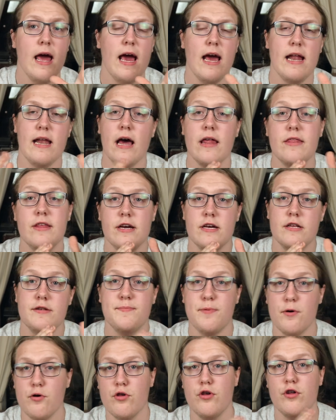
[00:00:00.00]
and the
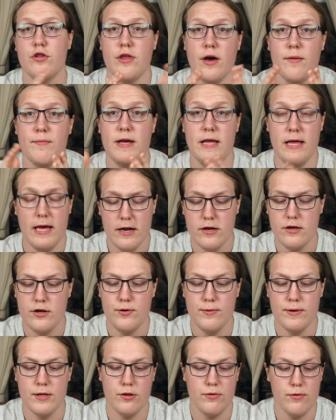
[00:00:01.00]
exposure that we get
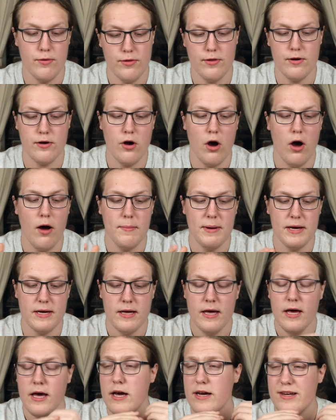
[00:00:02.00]
to it throughout the comic
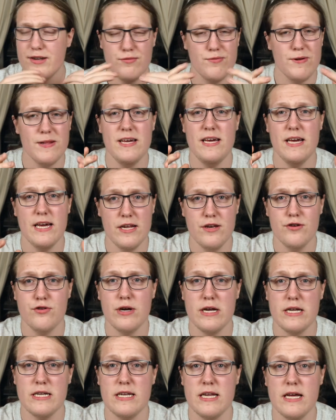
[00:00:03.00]
is really
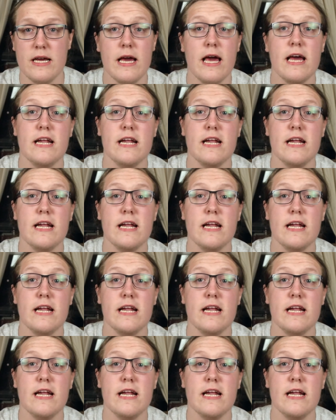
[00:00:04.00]
interesting,